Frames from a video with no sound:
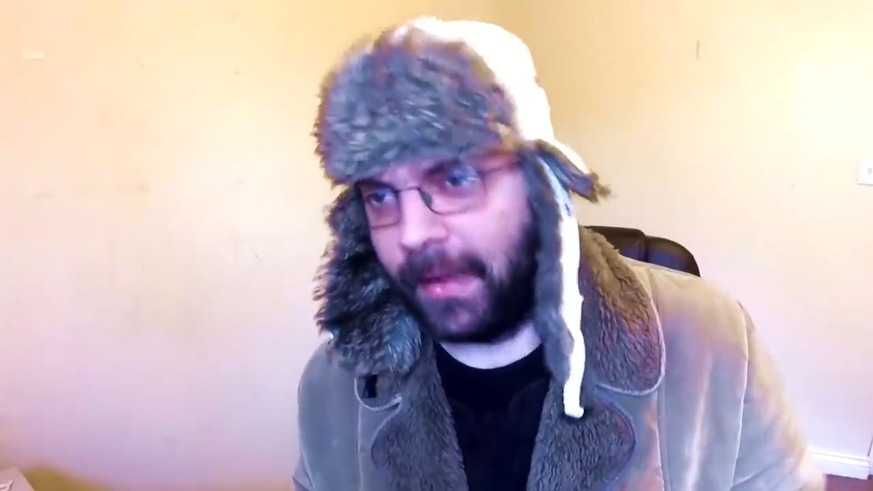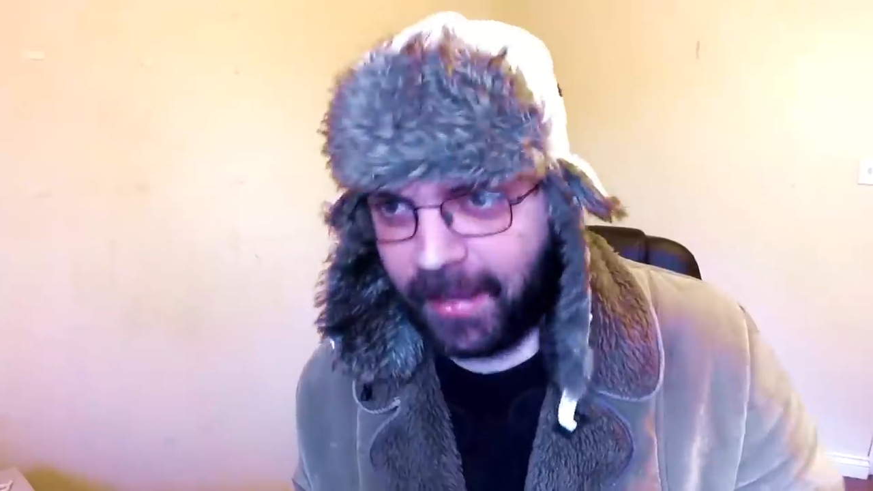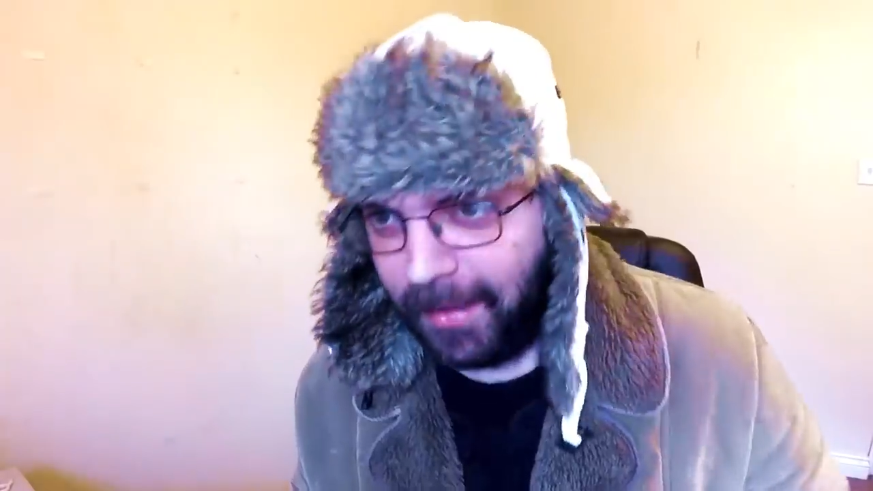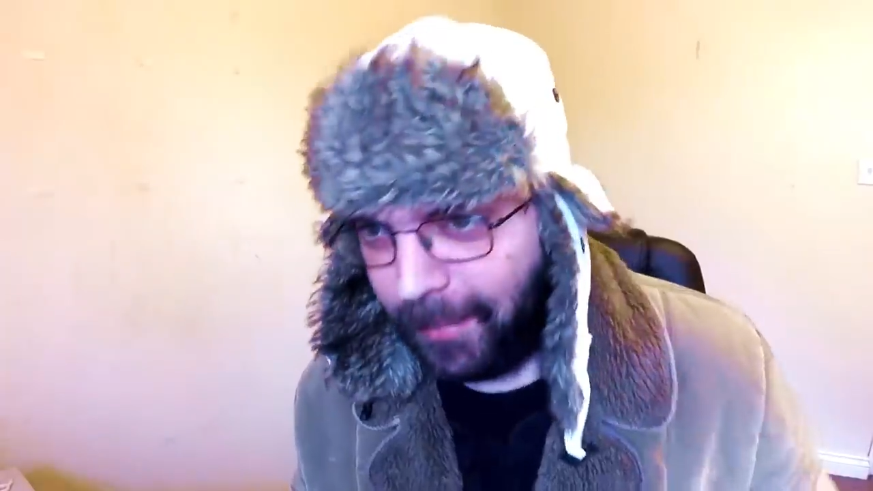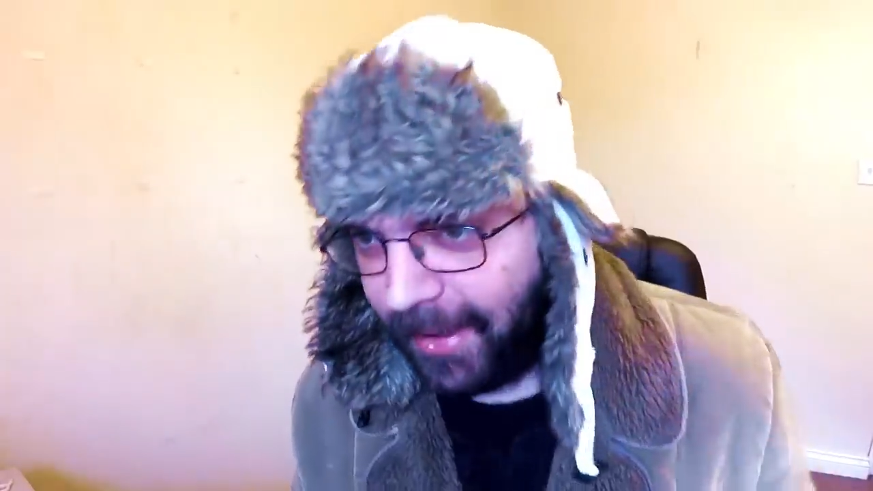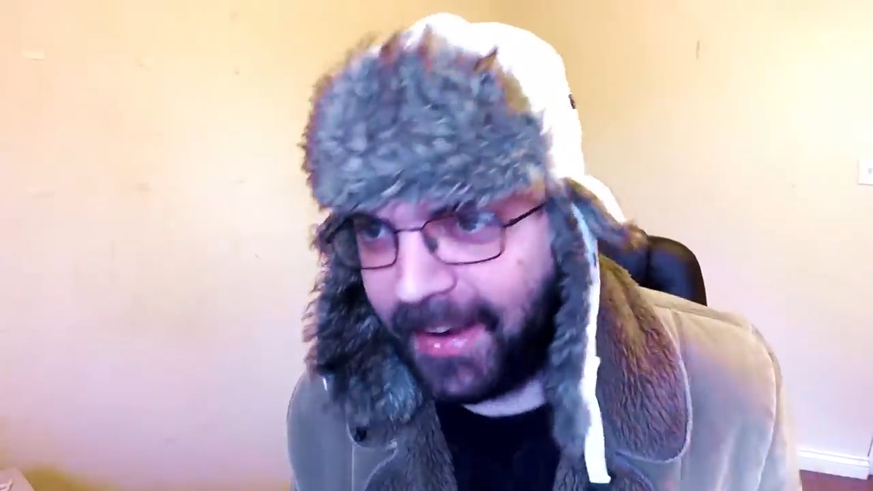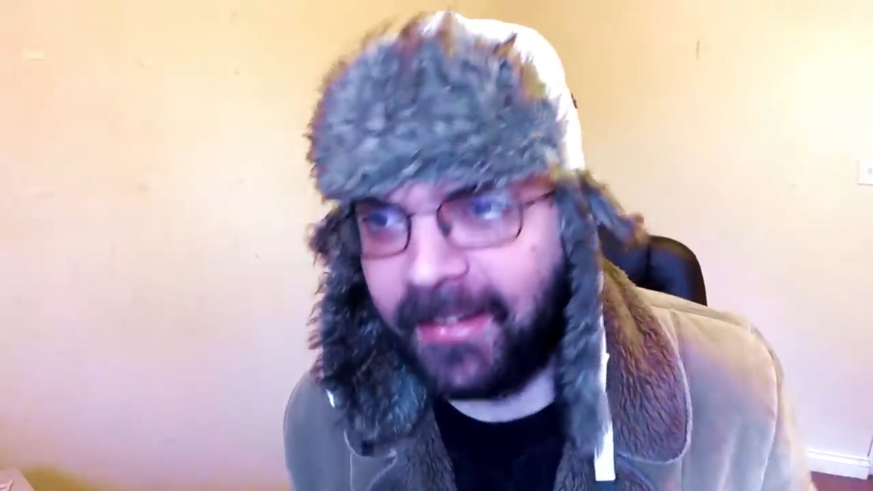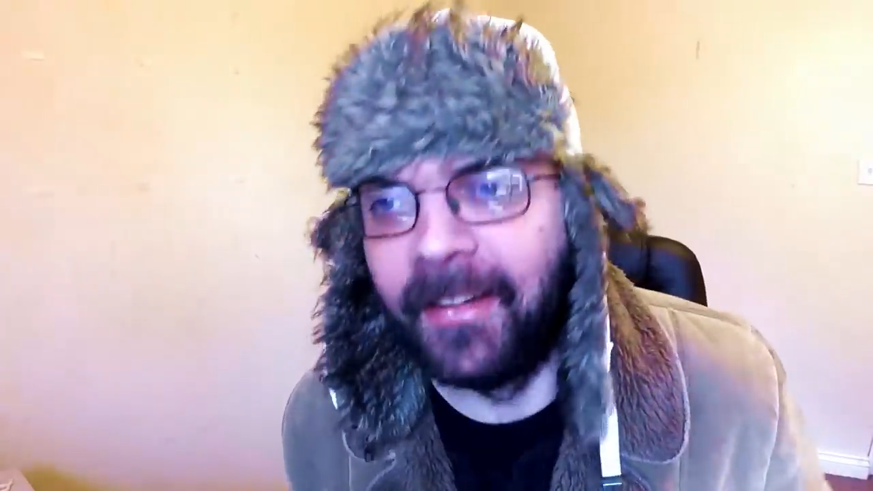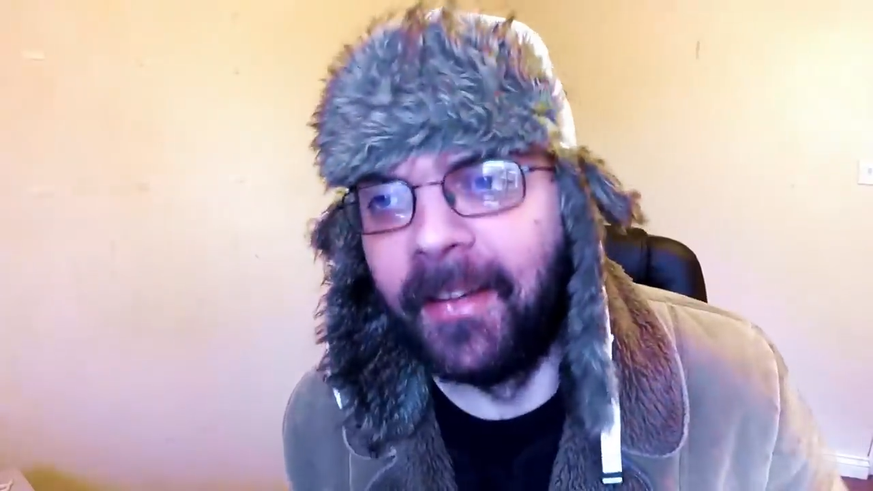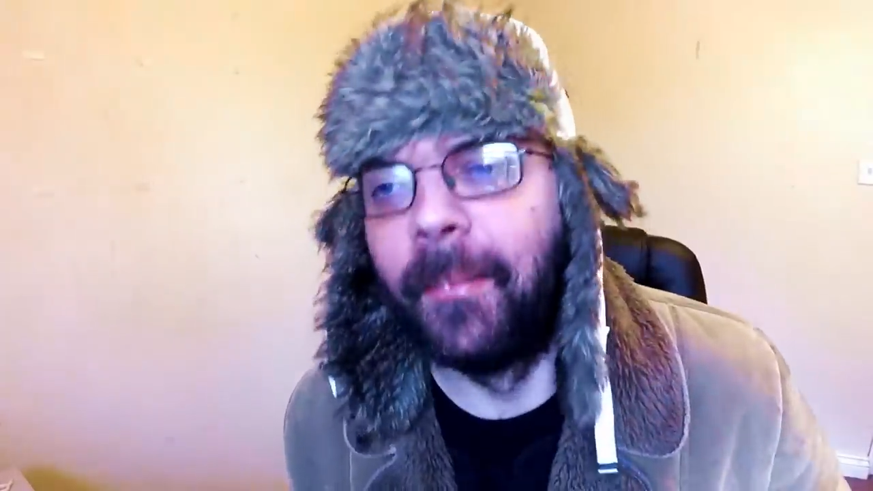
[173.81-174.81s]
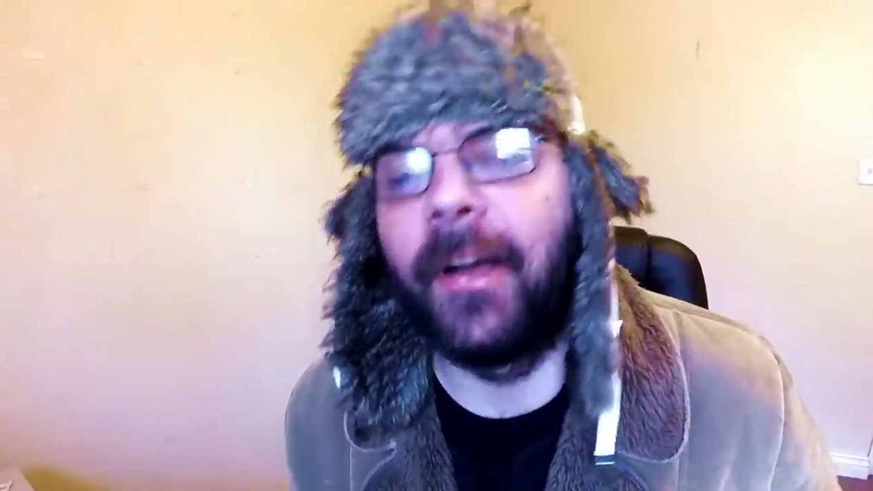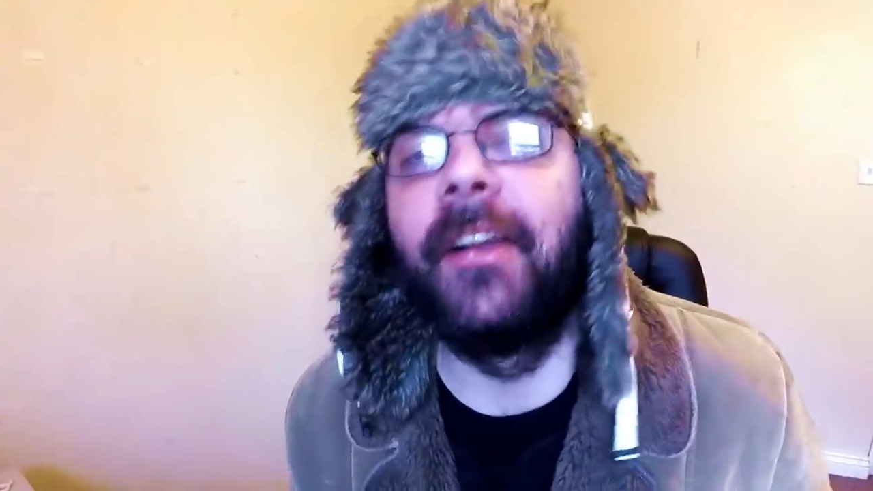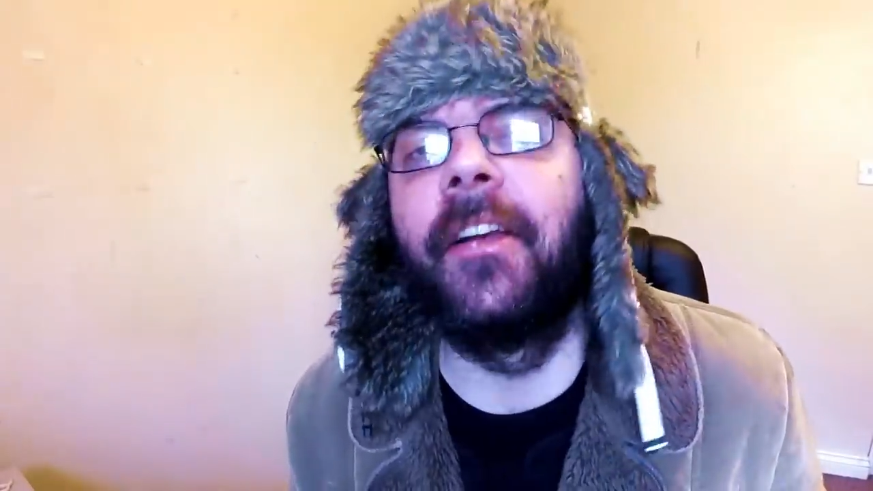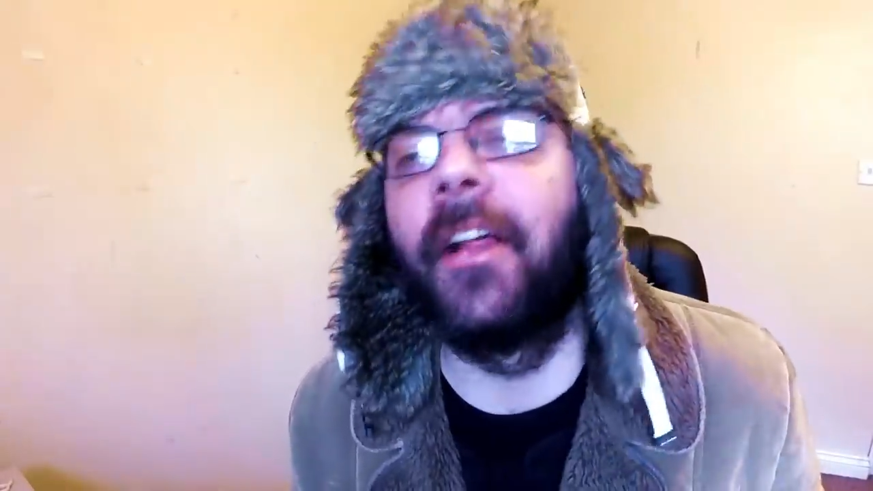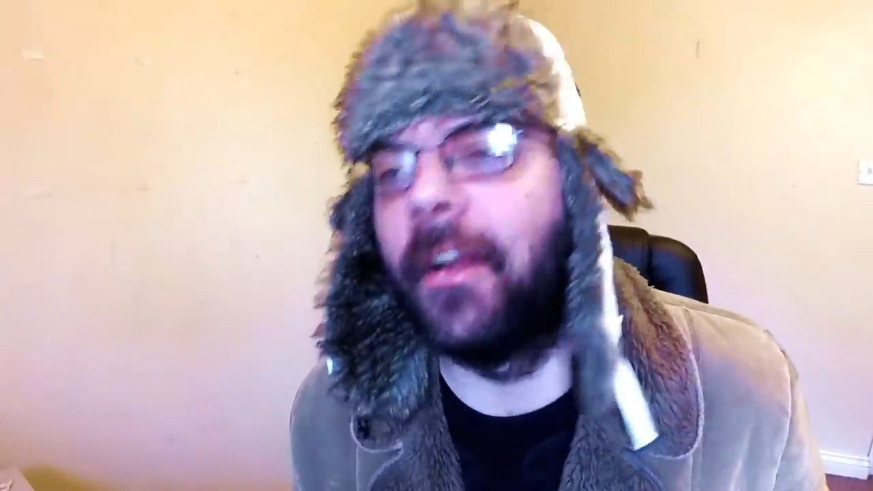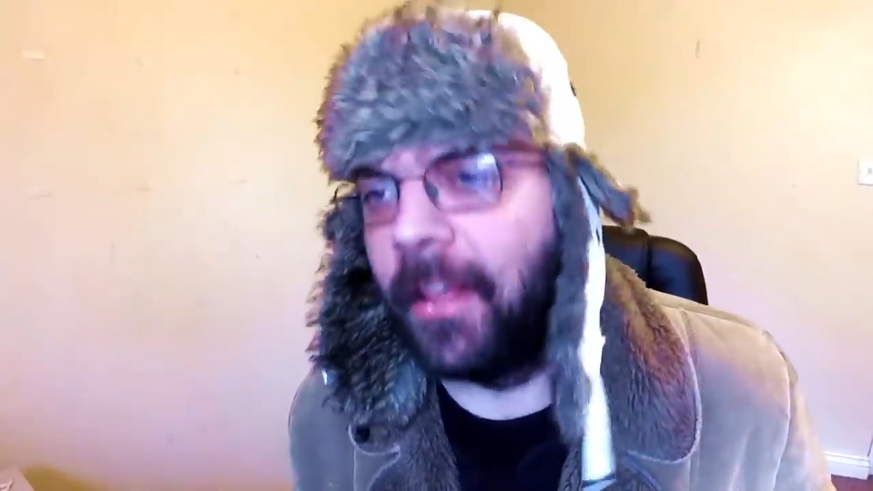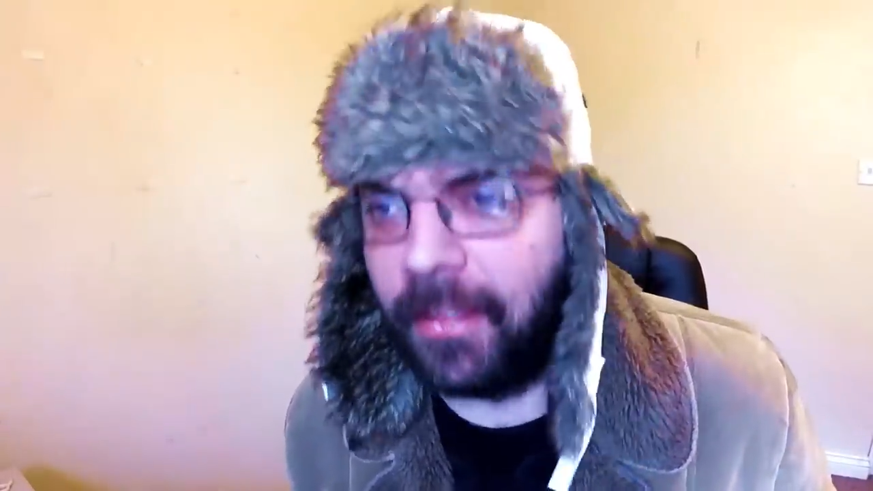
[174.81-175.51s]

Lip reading: campaign by none